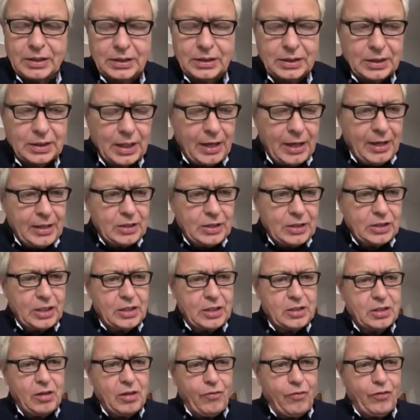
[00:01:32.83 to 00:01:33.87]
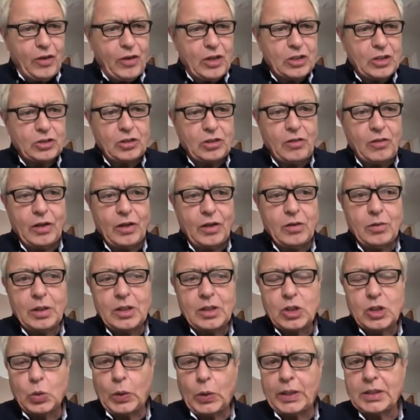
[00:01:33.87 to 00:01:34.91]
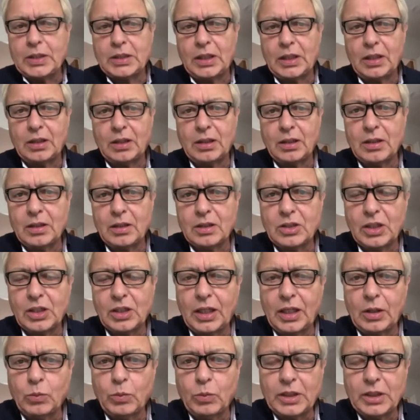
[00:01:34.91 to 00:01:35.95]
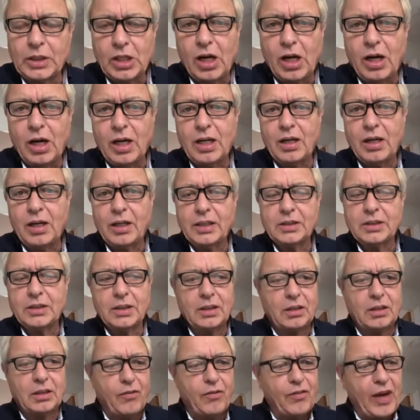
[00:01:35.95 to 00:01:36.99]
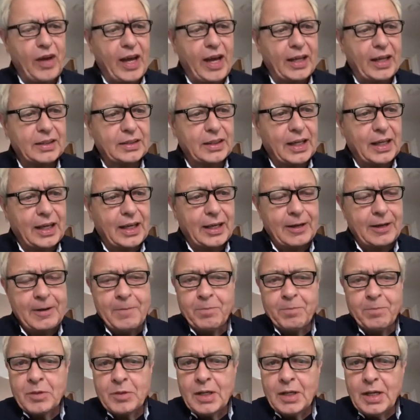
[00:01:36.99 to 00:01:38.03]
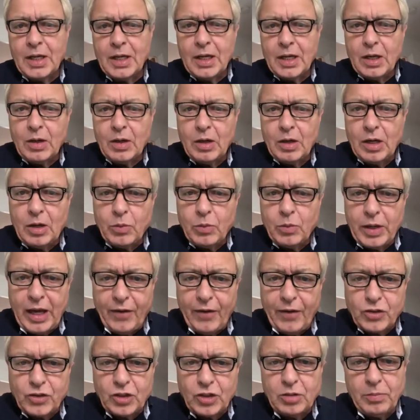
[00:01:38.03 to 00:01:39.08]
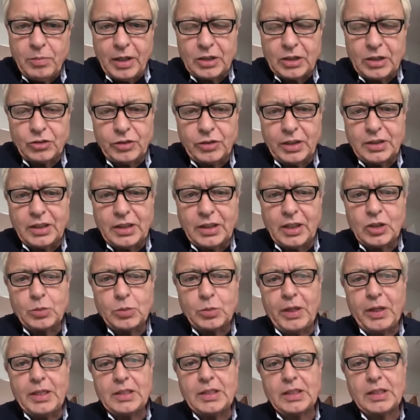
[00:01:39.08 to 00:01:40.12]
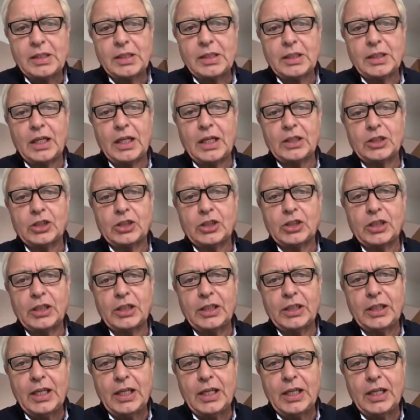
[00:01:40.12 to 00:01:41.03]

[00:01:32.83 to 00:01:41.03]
since the first review in 2013, which highlighted the fact that we have too much retail space in the country.